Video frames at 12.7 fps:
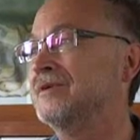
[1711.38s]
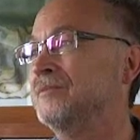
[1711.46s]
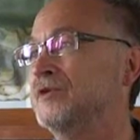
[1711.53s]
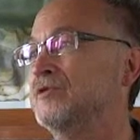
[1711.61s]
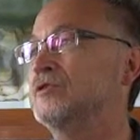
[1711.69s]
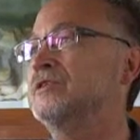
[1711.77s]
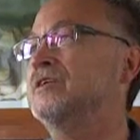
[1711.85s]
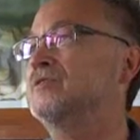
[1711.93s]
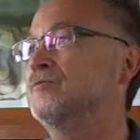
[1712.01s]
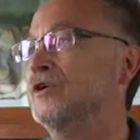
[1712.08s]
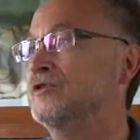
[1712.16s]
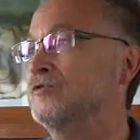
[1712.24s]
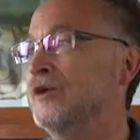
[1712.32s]
Because as
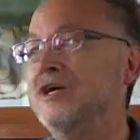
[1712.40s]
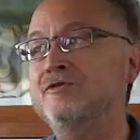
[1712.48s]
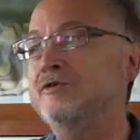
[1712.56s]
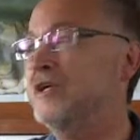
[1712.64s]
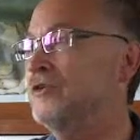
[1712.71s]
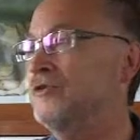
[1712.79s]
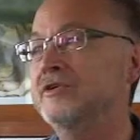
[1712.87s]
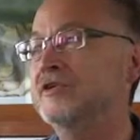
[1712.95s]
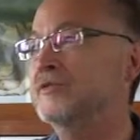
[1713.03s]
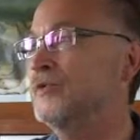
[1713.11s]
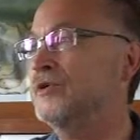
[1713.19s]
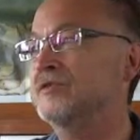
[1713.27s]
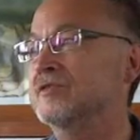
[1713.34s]
what you are, you cannot
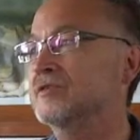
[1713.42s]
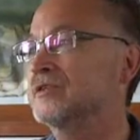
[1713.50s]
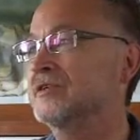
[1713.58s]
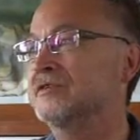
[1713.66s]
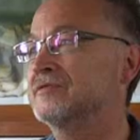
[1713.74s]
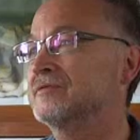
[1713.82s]
experience yourself.